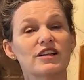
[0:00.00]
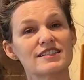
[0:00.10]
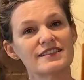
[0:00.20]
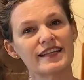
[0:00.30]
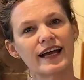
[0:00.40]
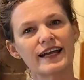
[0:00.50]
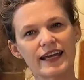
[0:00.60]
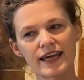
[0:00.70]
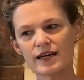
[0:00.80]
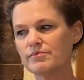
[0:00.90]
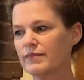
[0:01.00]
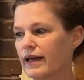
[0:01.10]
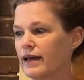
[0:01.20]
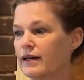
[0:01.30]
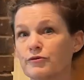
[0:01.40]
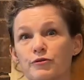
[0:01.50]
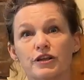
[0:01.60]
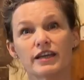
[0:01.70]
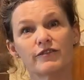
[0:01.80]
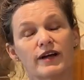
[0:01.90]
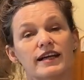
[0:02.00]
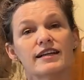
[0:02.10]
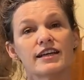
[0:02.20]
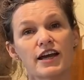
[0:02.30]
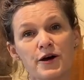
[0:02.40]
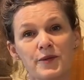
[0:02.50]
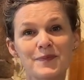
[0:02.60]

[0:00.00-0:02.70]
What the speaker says: it's 9 a.m. and we're getting ready to go.